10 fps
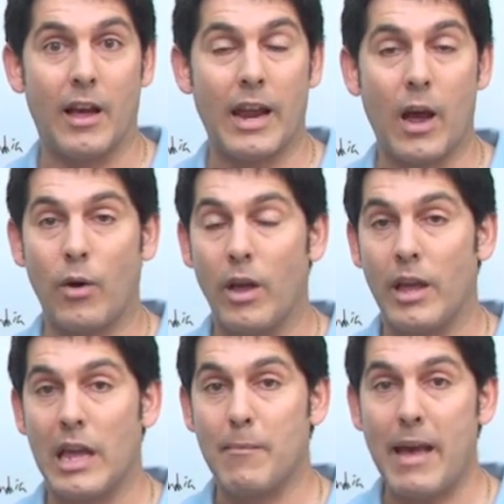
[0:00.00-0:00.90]
Now,
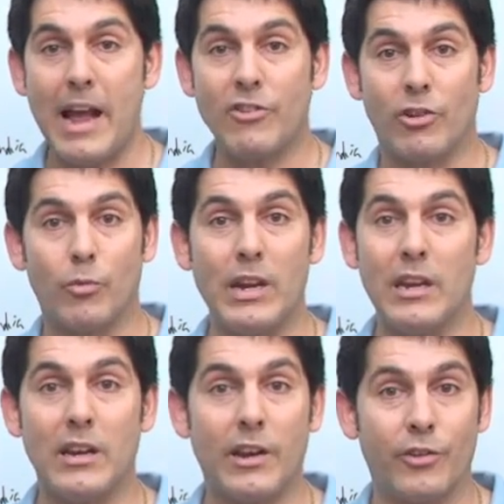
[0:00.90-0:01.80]
imagine we
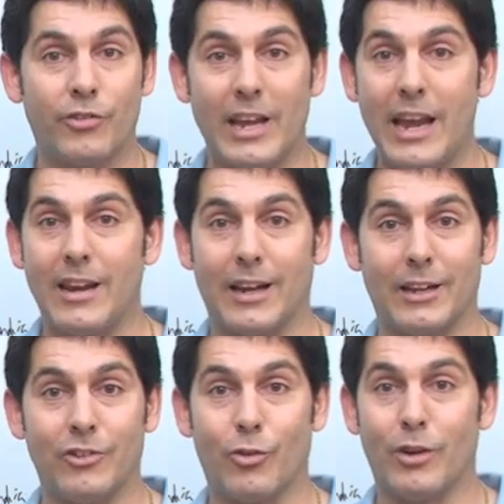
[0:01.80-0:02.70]
didn't understand
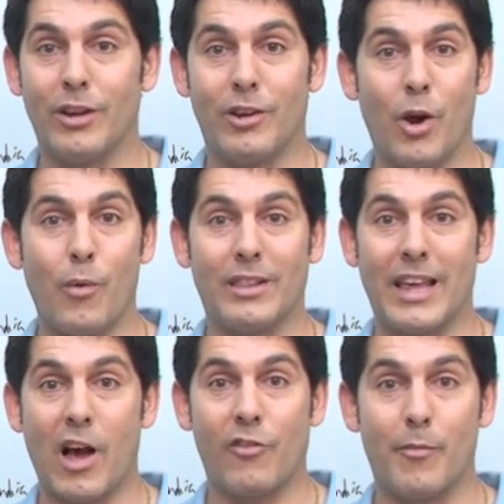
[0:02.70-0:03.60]
English or didn't know what the
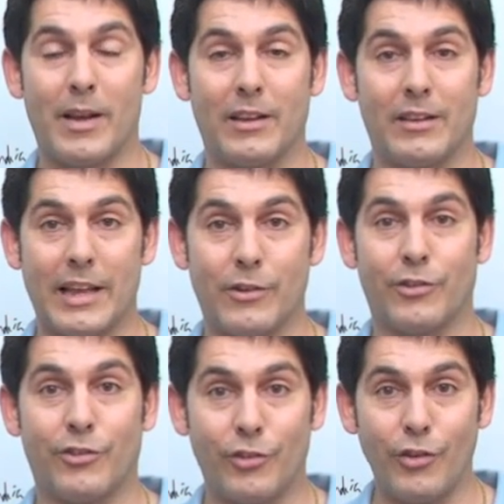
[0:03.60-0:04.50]
alphabet
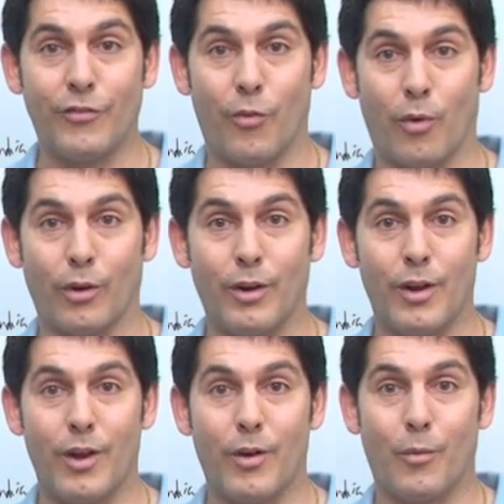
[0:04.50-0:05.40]
letters stood for.
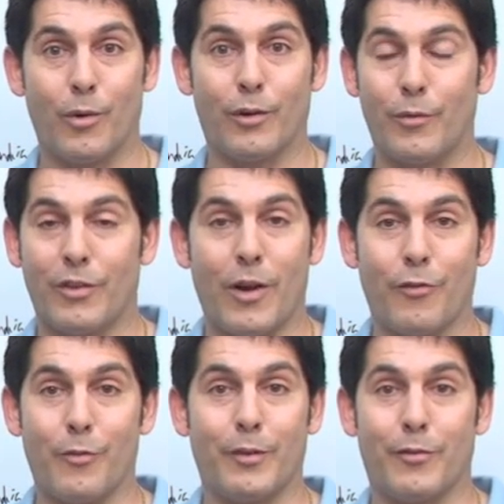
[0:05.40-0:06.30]
We've come
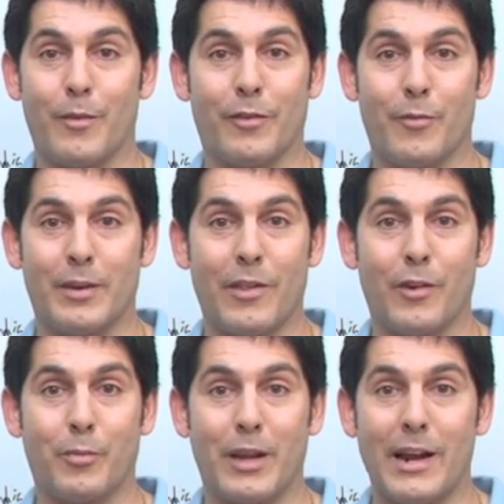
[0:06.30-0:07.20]
from
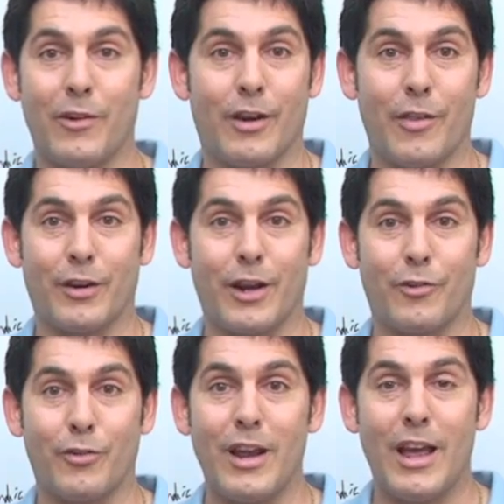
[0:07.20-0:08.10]
another planet or another
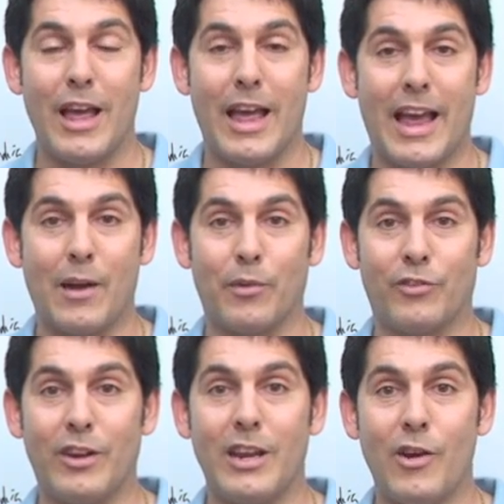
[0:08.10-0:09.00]
country, and we're
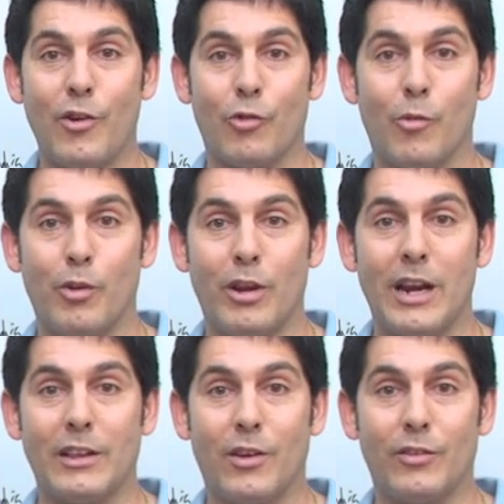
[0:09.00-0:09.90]
sitting here in a room
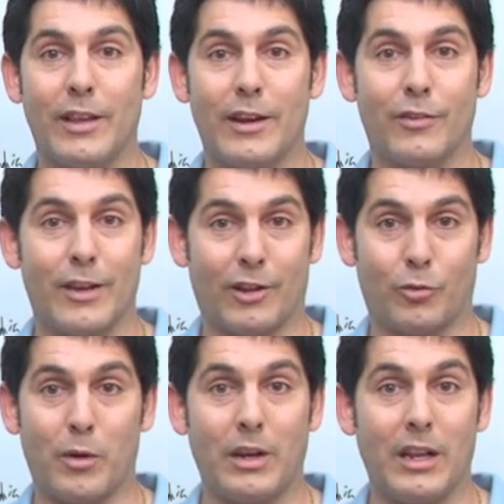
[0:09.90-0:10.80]
looking at those letters like
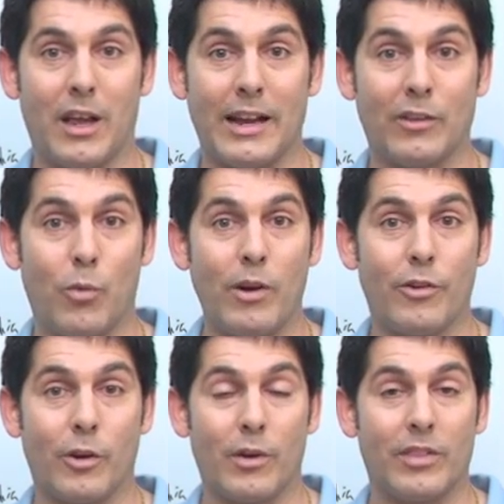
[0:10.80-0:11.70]
squiggly lines,
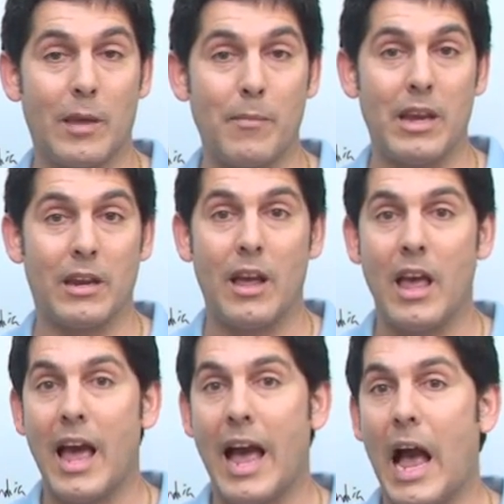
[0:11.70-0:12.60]
wondering what they mean.
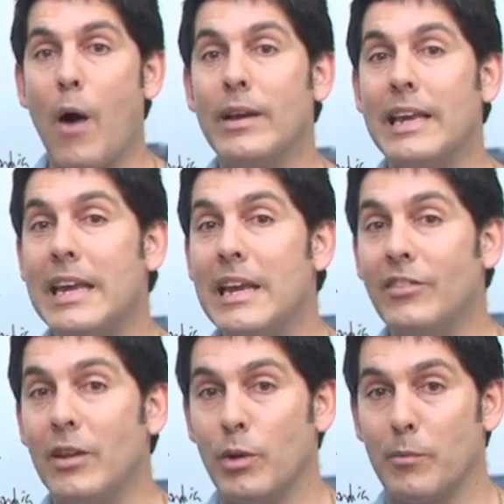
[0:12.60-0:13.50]
How
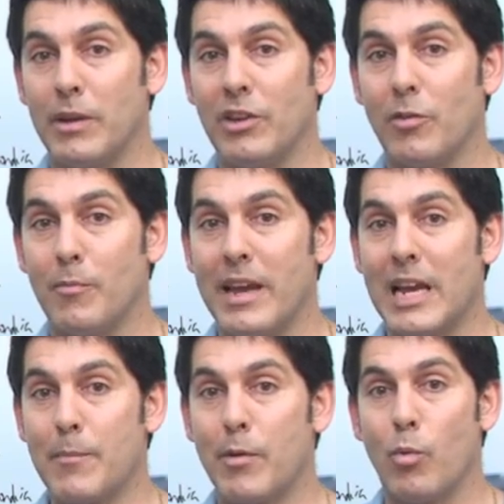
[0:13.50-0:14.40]
easy would it be to make
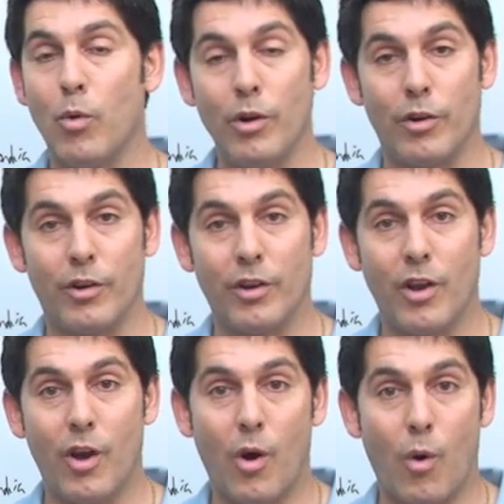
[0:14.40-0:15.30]
up a word
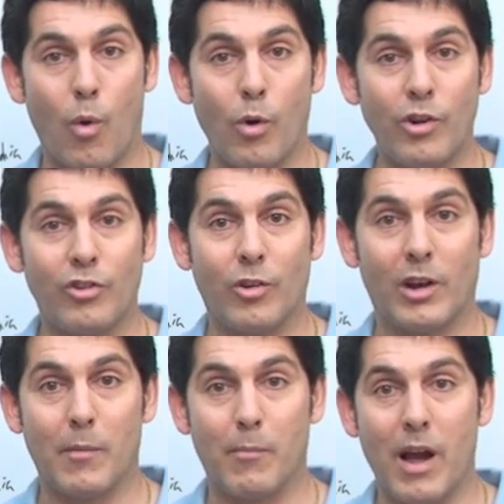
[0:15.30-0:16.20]
or to
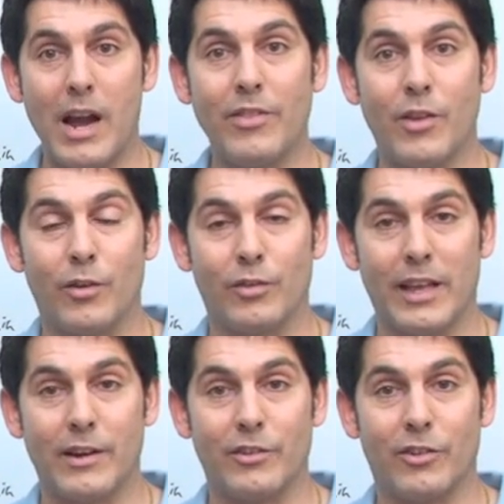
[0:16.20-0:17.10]
combine those
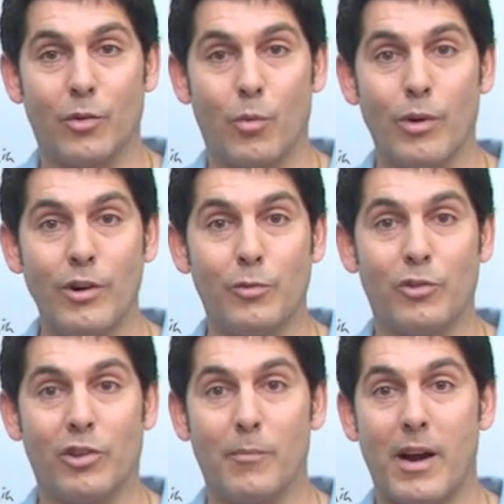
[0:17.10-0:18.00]
letters into words
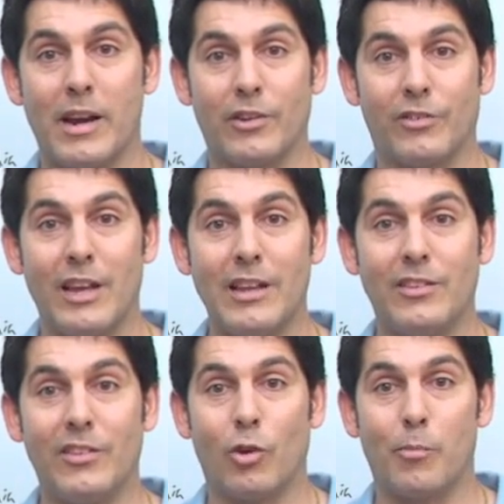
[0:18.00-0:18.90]
which combine into
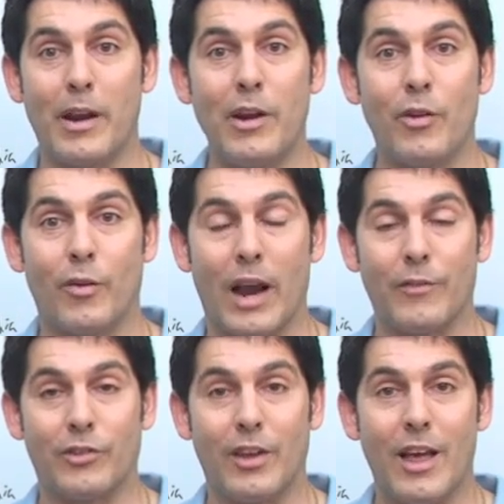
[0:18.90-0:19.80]
sentences or
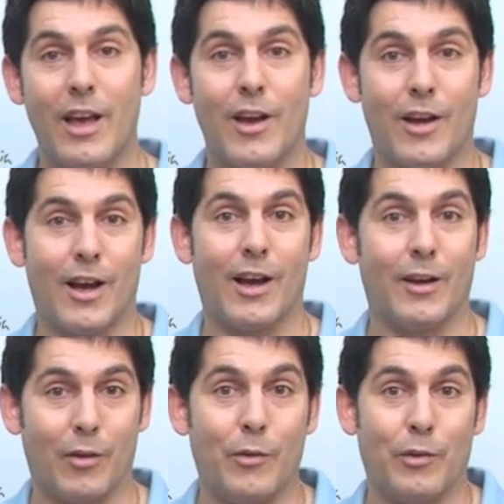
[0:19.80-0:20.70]
paragraphs?
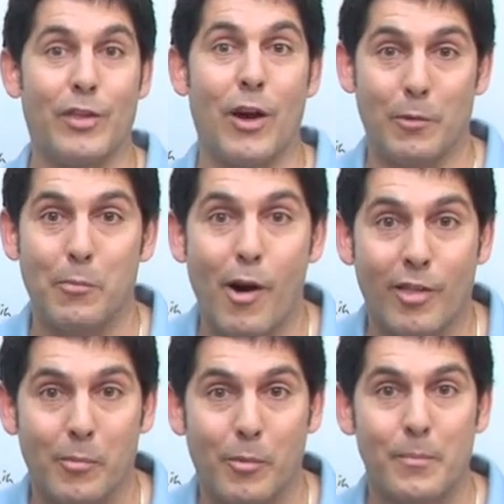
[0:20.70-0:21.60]
It would sound
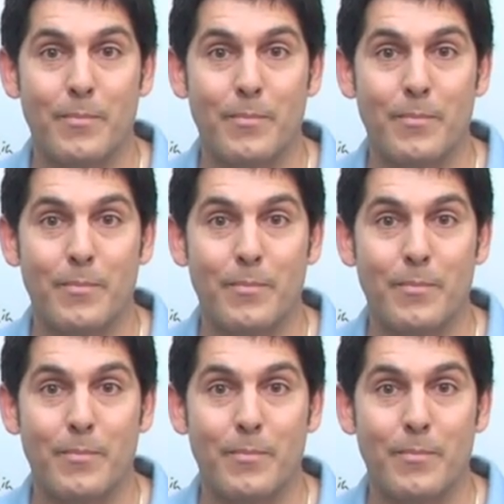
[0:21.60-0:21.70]
impossible.